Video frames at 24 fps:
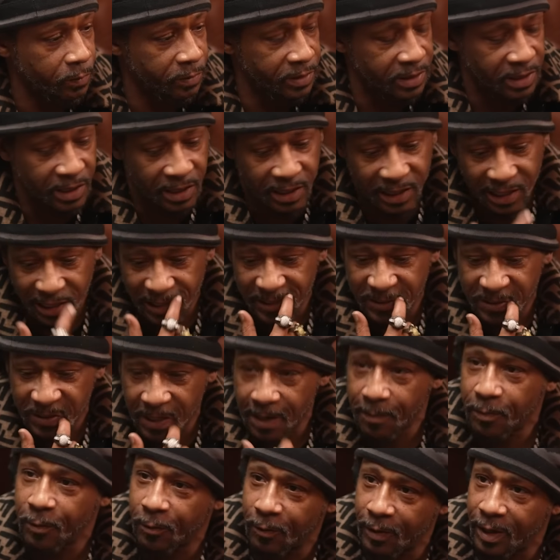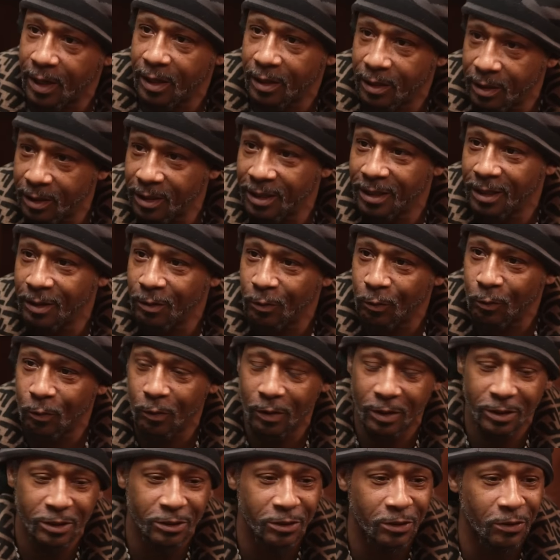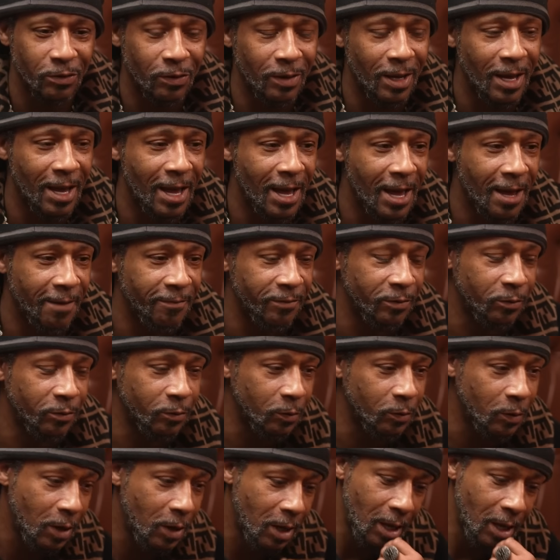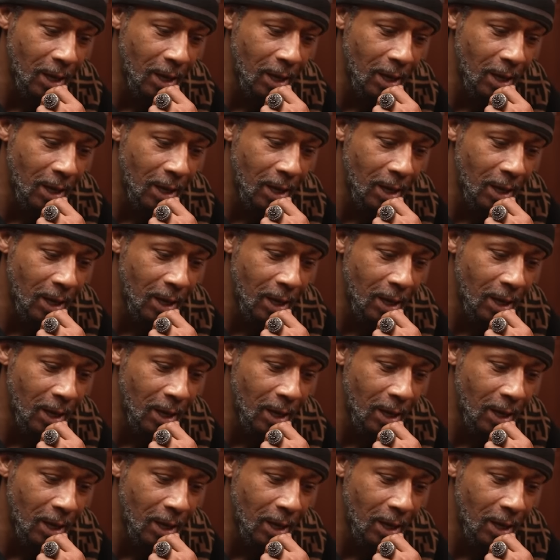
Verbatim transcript: didn't get separated and what have you,